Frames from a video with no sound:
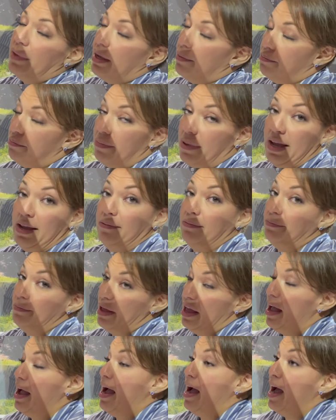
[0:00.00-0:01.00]
My
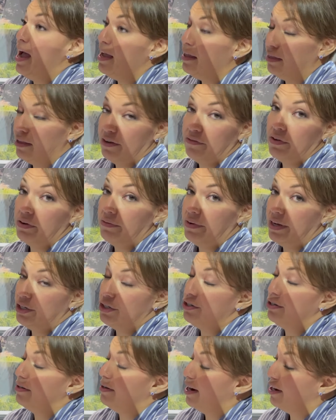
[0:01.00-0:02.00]
I love
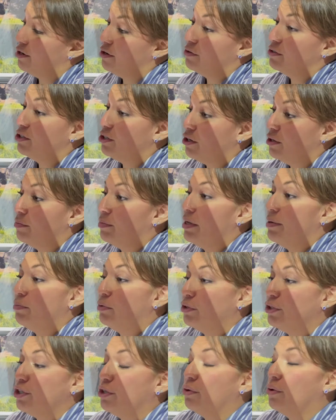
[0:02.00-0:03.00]
adventure. I know certain people
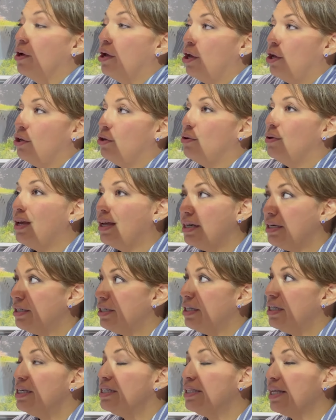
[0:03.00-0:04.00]
do. You get into
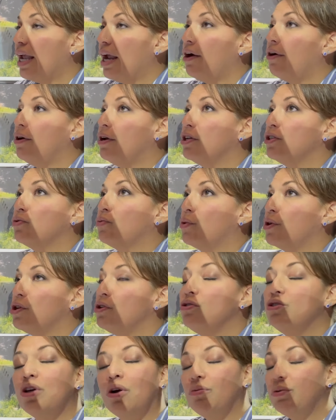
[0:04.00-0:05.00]
these areas where you
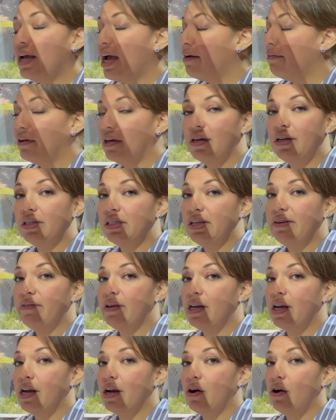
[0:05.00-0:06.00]
don't have
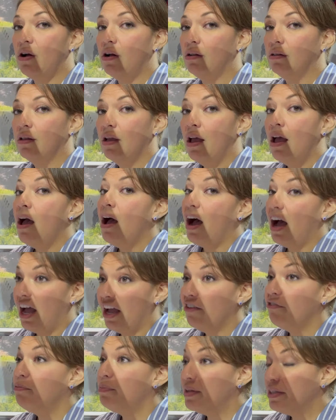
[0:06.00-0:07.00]
connectivity at all.
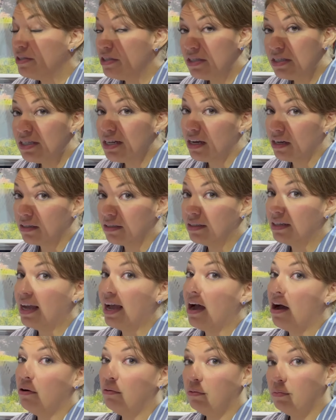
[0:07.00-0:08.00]
I've been stuck
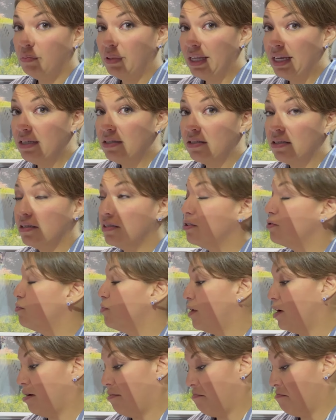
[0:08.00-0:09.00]
out in places
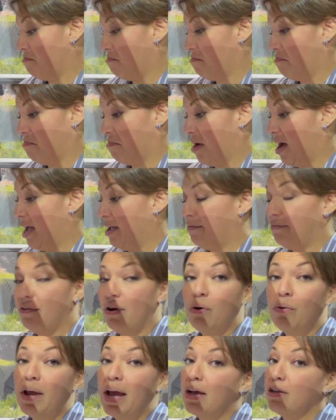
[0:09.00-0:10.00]
where my
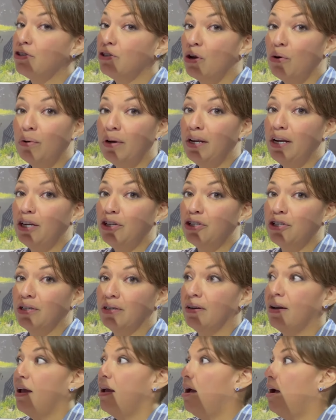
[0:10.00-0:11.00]
phone has no connection.
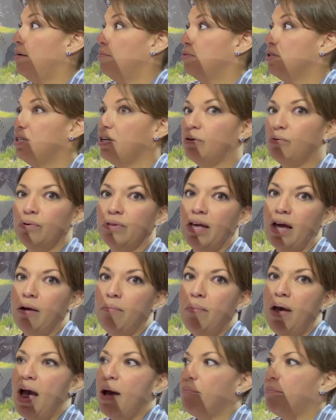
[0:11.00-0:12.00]
I'm stuck without a
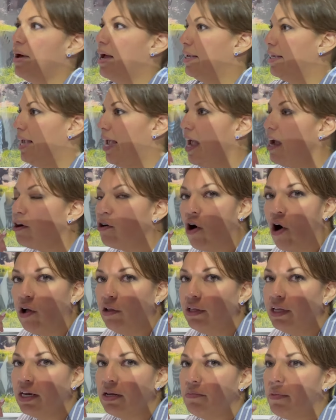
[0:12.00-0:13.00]
map. I can't call
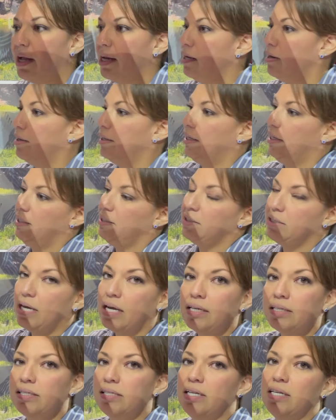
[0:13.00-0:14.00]
anybody. I can't
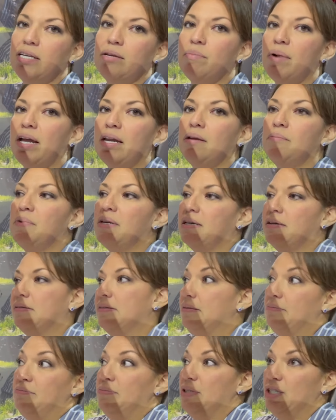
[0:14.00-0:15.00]
text anybody because
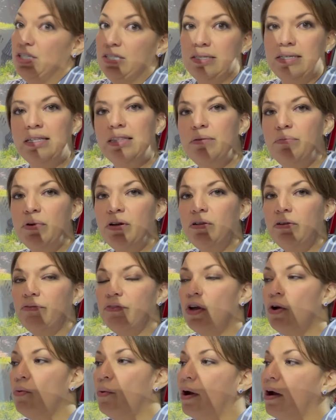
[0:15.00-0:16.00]
I'm just in the middle of
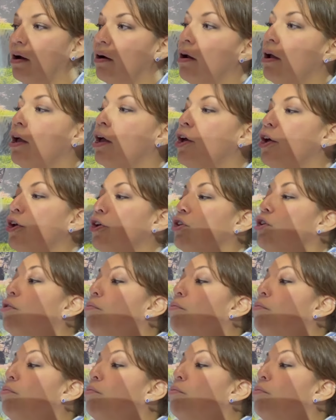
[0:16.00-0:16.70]
nowhere. Your